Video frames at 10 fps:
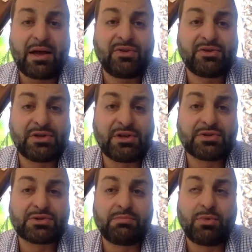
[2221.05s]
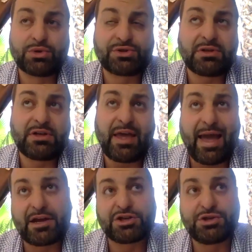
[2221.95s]
the scenes, mostly
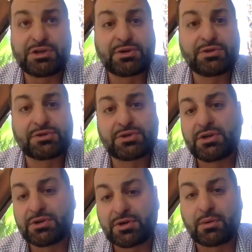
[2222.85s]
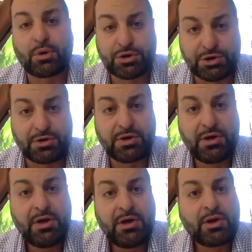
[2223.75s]
cash deals in commercial.
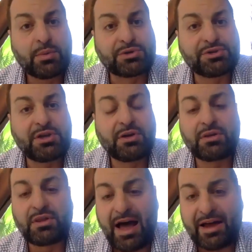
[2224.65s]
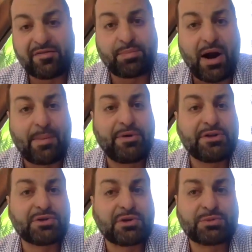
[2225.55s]
We're seeing a lot of
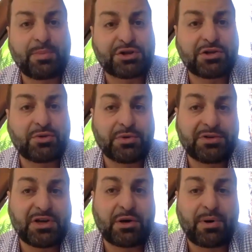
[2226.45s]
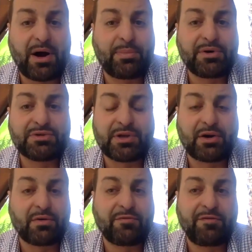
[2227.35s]
properties, especially retail properties, that
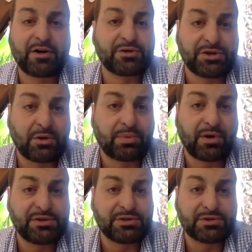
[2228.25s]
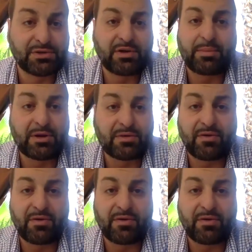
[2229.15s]
are fire sale prices. I mean,